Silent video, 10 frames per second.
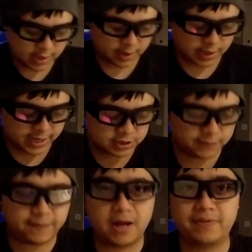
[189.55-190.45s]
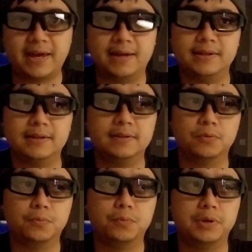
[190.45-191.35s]
And I actually found that
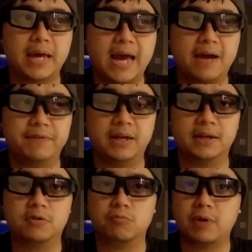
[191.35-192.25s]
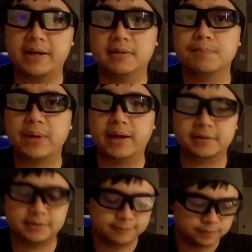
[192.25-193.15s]
it would have a great
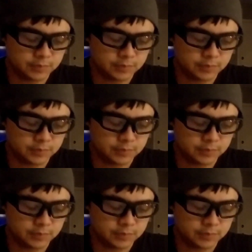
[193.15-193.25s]
impact.